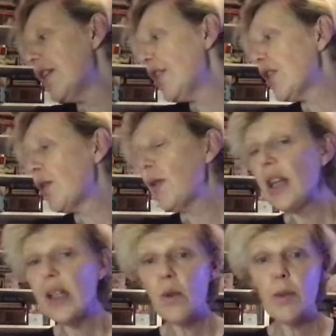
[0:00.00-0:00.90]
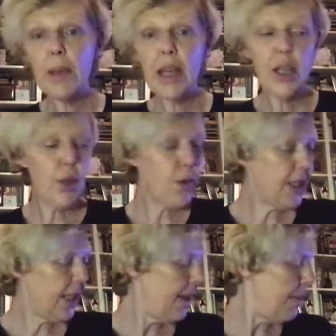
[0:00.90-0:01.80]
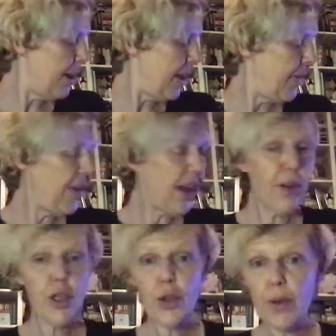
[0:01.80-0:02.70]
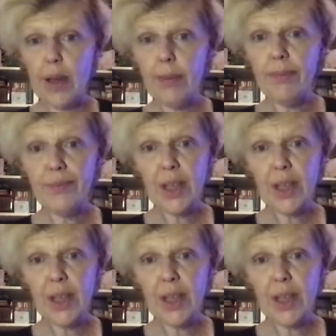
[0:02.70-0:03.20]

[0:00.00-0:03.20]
So these were made using my favorite trim.